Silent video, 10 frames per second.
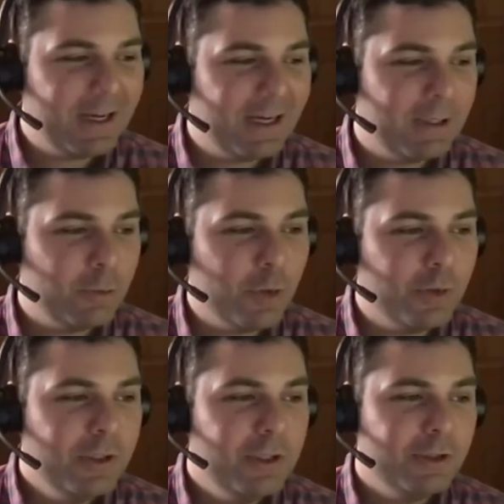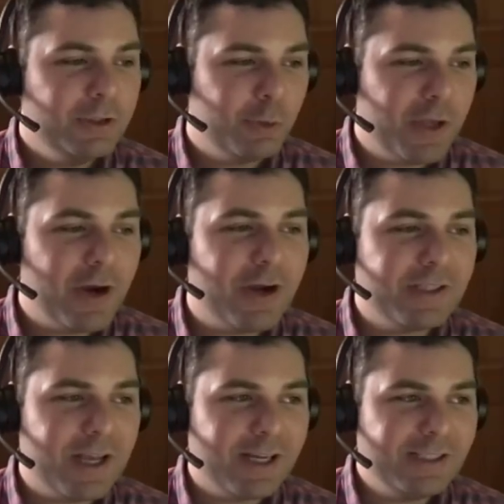Uh, well, so we are
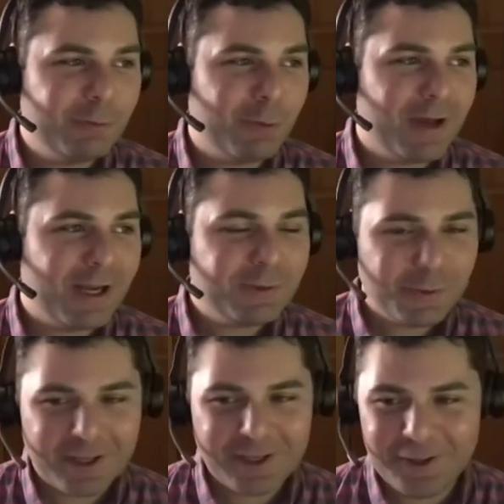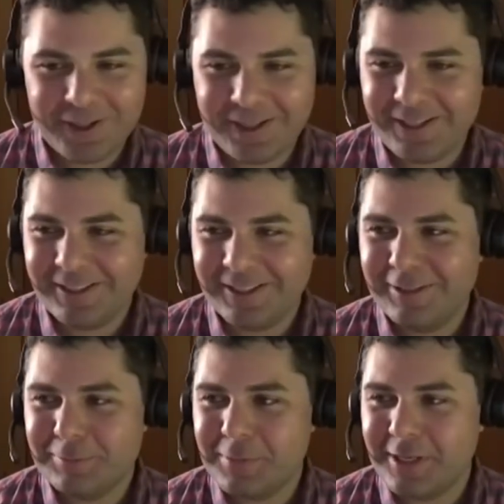as gods, we might as well get good at it.
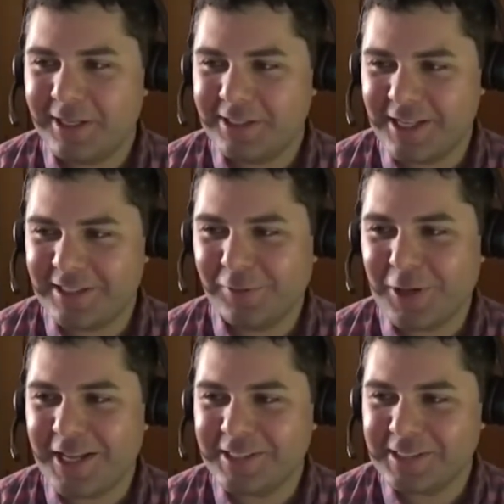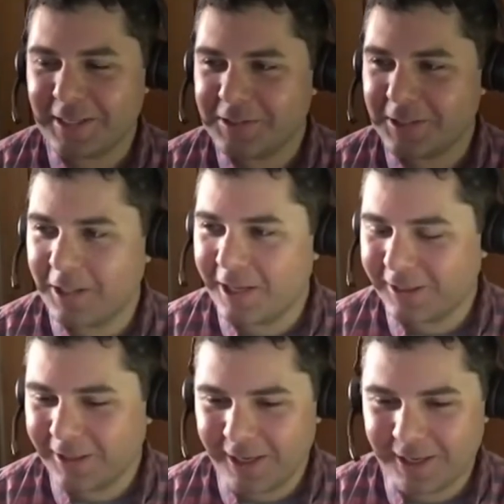Um, it it's funny. It sounds a
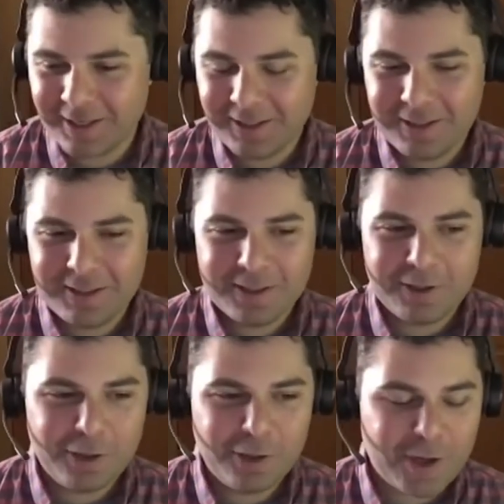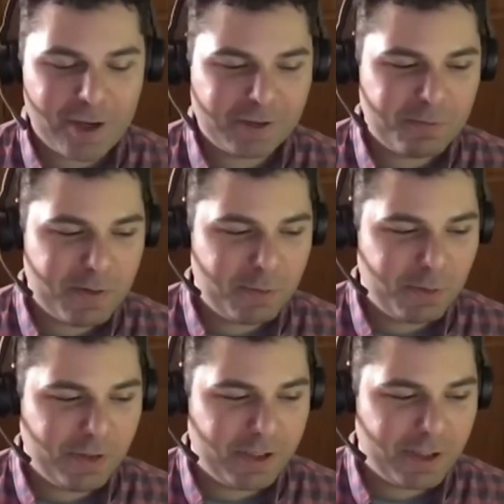lot like you, know how some
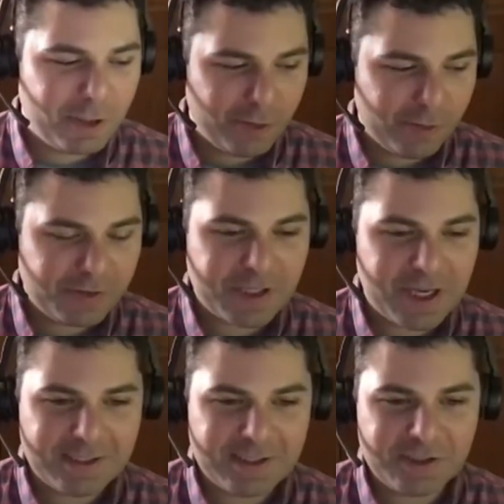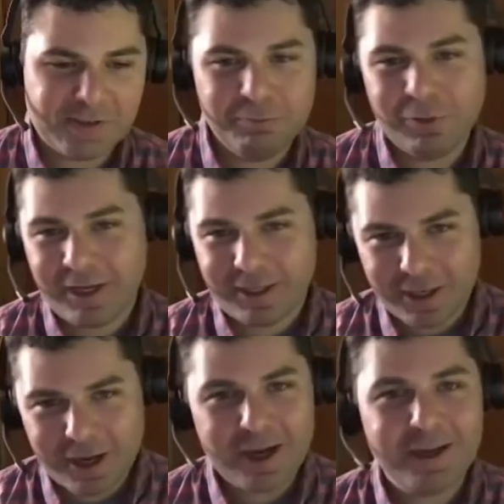people accuse scientists of playing
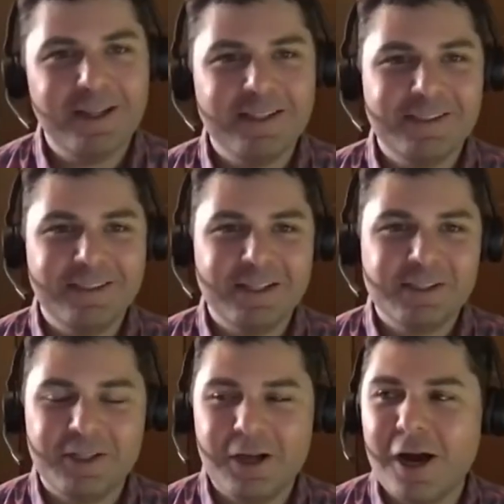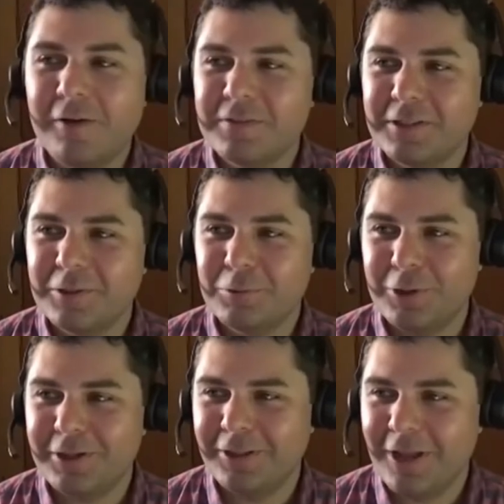God. That's a, that's an often
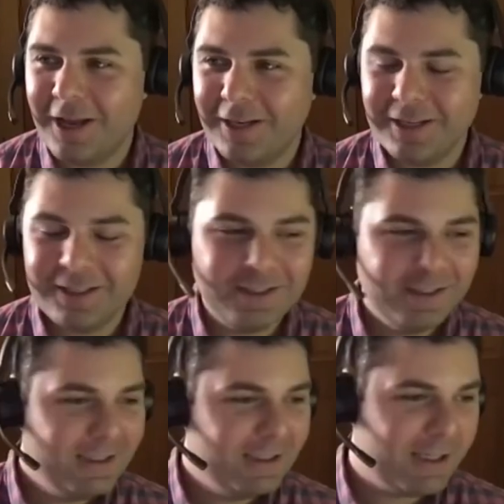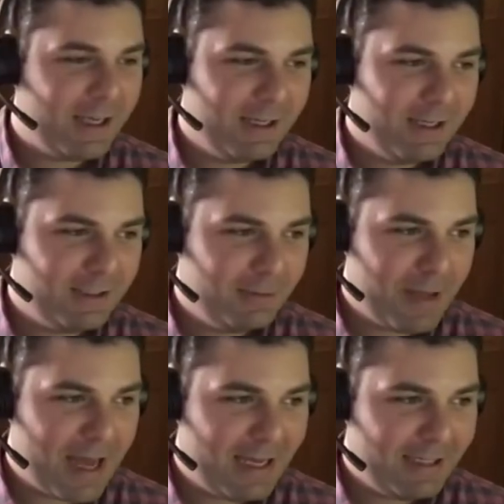quoted line in say a, a
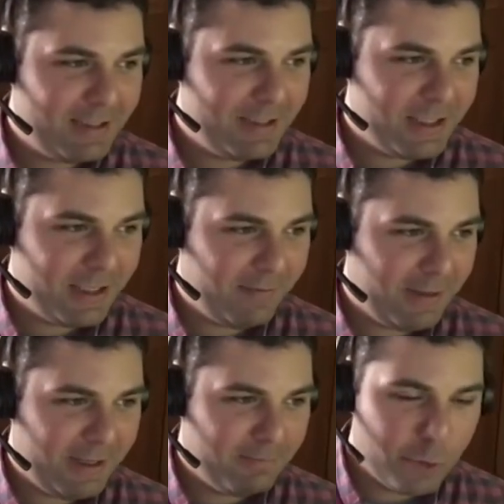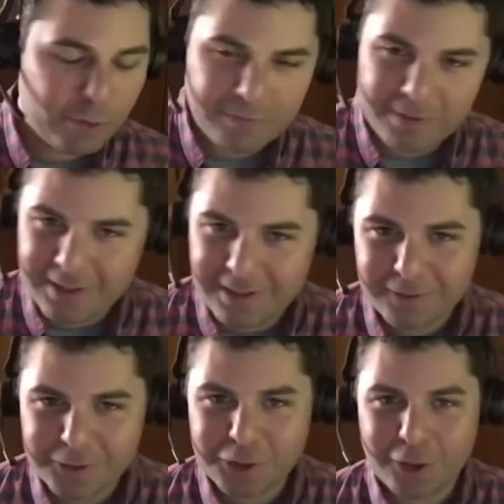bad TV movie
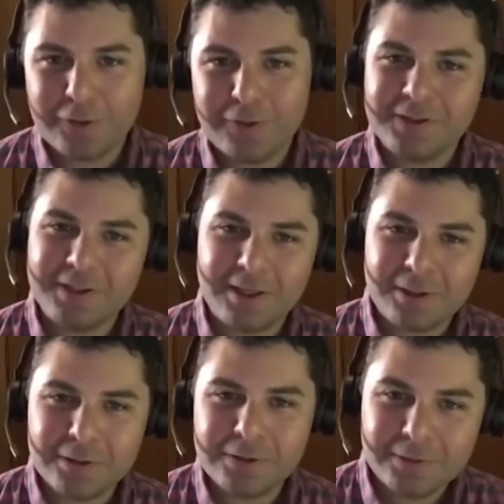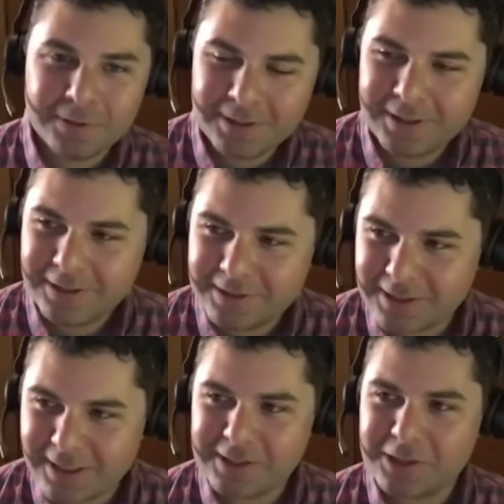or show. It's like, oh,
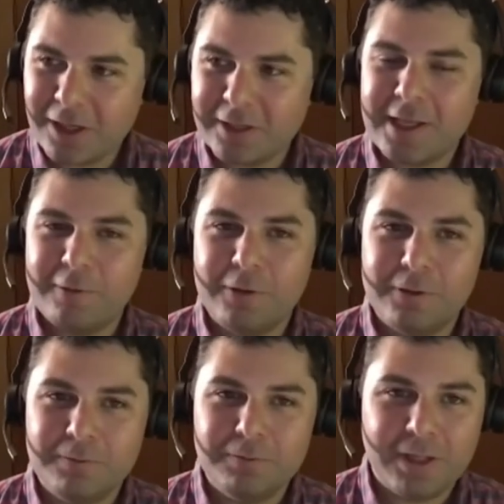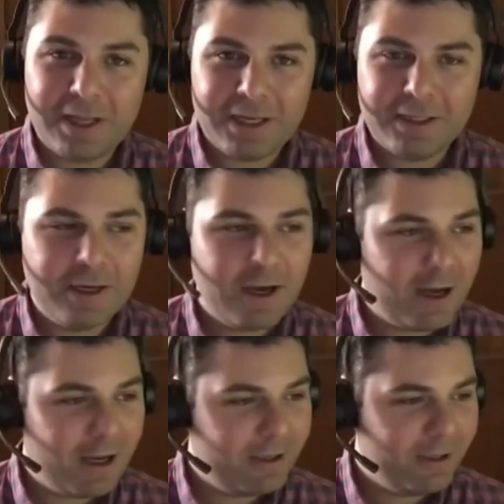scientists thought they were playing
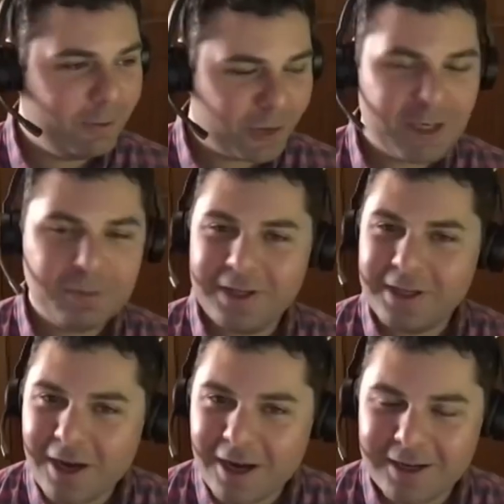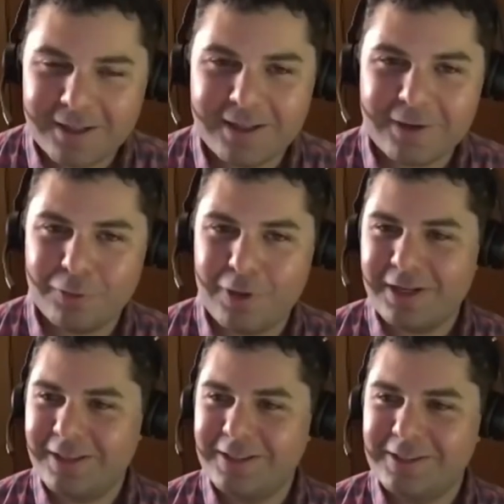God. You know, we're trying to play God, and they
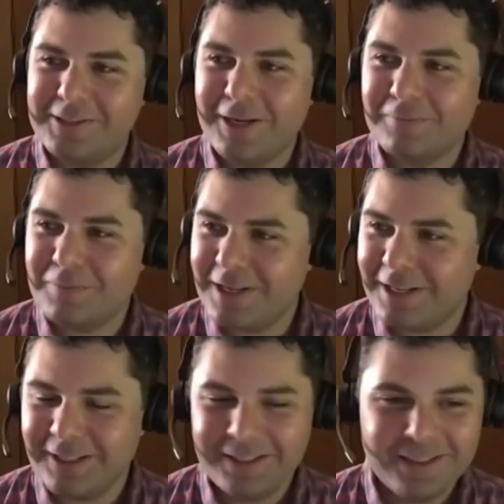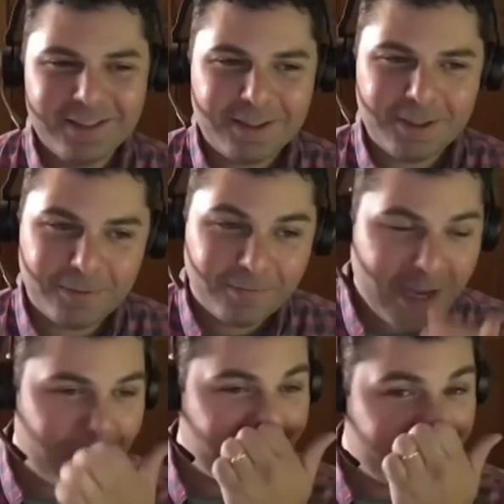created the zombie you know
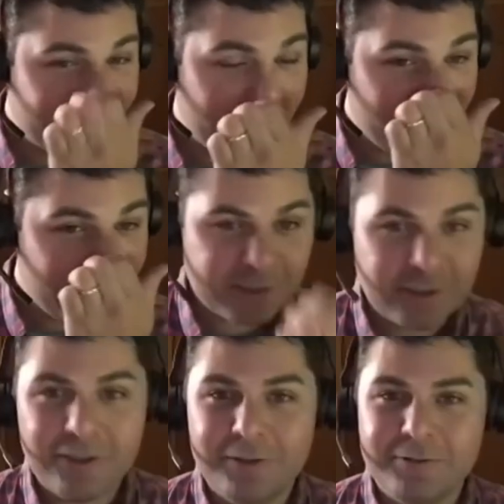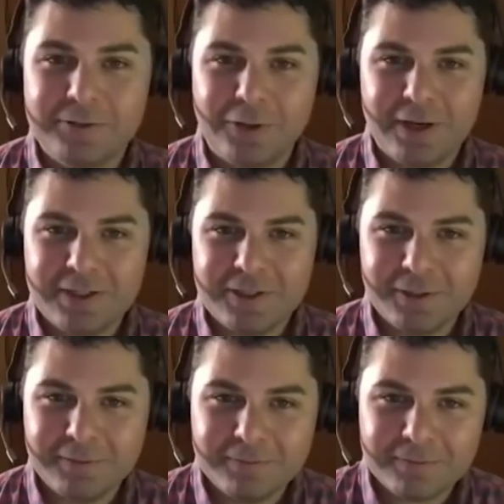virus that made us all turn
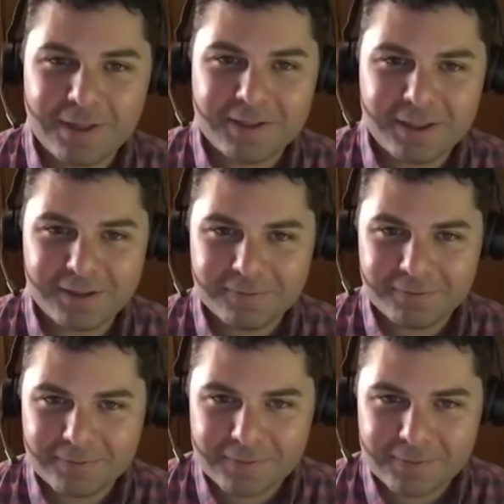into into